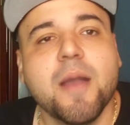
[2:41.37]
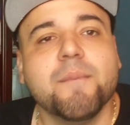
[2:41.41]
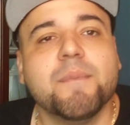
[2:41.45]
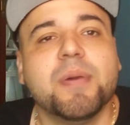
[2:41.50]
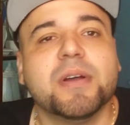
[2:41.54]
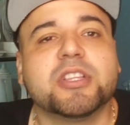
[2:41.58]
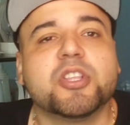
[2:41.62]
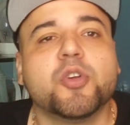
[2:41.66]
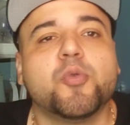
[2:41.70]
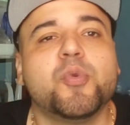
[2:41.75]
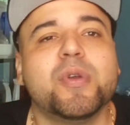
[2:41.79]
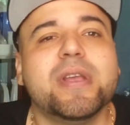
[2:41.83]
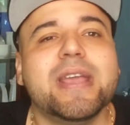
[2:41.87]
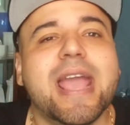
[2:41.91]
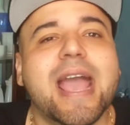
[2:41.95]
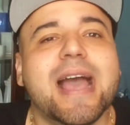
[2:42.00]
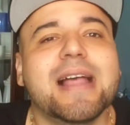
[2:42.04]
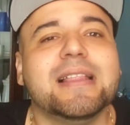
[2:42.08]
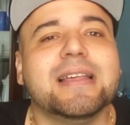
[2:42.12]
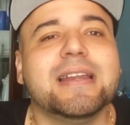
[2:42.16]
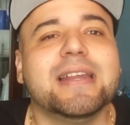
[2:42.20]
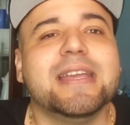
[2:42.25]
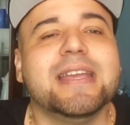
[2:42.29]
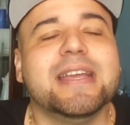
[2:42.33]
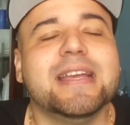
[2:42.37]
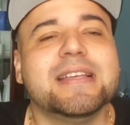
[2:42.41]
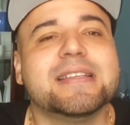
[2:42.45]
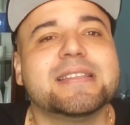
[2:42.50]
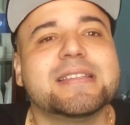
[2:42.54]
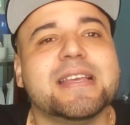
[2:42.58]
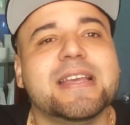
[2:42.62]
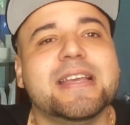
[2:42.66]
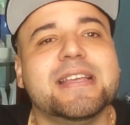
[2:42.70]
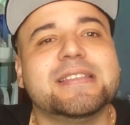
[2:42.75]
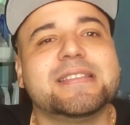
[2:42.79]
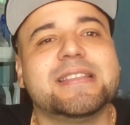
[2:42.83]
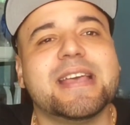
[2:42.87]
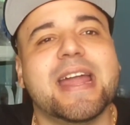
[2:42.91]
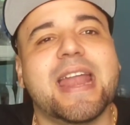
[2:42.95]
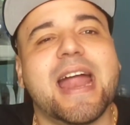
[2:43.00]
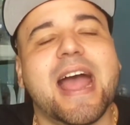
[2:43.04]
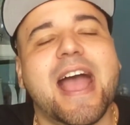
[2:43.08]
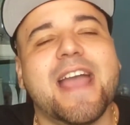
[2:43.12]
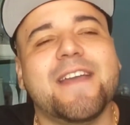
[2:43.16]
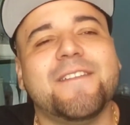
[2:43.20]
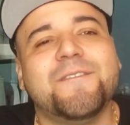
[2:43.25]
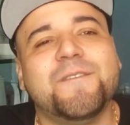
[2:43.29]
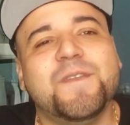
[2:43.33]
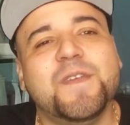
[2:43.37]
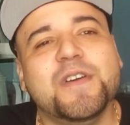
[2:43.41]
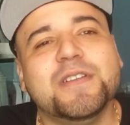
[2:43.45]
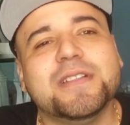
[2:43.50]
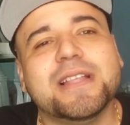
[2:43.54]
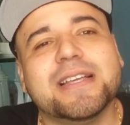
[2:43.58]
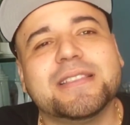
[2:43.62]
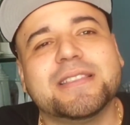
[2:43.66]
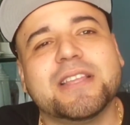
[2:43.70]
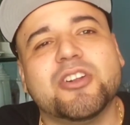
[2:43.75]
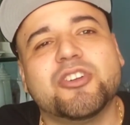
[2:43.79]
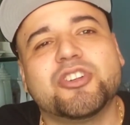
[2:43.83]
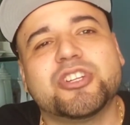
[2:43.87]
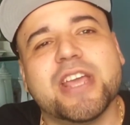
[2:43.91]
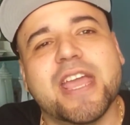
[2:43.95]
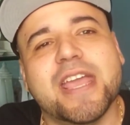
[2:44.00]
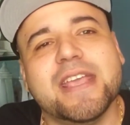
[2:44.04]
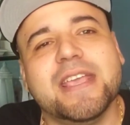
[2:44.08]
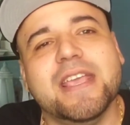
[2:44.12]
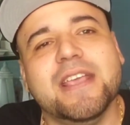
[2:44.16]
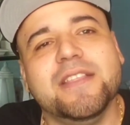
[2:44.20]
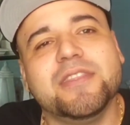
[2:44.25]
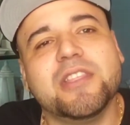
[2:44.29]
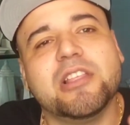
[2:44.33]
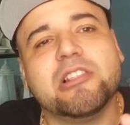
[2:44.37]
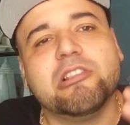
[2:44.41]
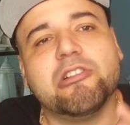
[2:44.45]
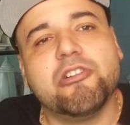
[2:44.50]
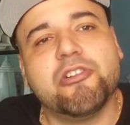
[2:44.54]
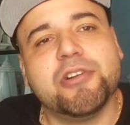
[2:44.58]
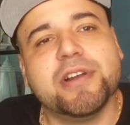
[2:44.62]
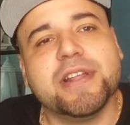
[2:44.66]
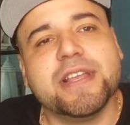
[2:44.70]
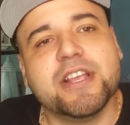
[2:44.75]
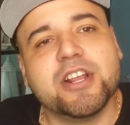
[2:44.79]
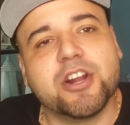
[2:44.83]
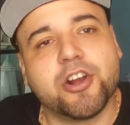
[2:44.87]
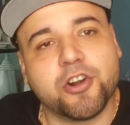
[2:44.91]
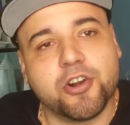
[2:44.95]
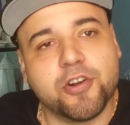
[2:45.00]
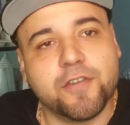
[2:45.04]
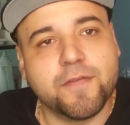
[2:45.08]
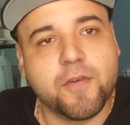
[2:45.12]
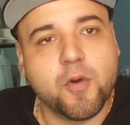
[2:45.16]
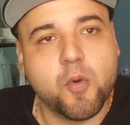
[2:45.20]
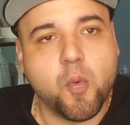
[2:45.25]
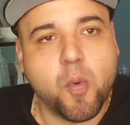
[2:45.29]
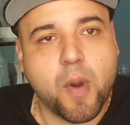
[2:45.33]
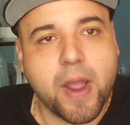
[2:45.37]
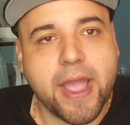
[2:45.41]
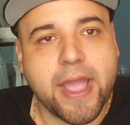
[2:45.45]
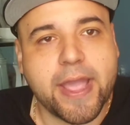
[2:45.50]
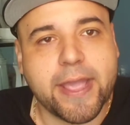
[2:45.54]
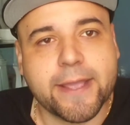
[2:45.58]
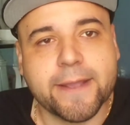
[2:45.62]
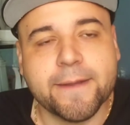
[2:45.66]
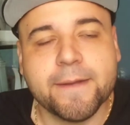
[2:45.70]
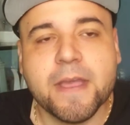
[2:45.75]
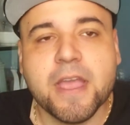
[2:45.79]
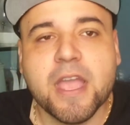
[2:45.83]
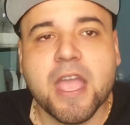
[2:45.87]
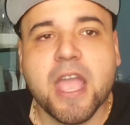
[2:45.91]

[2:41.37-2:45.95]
But the reality is that I feel like they're taking the learning curve away.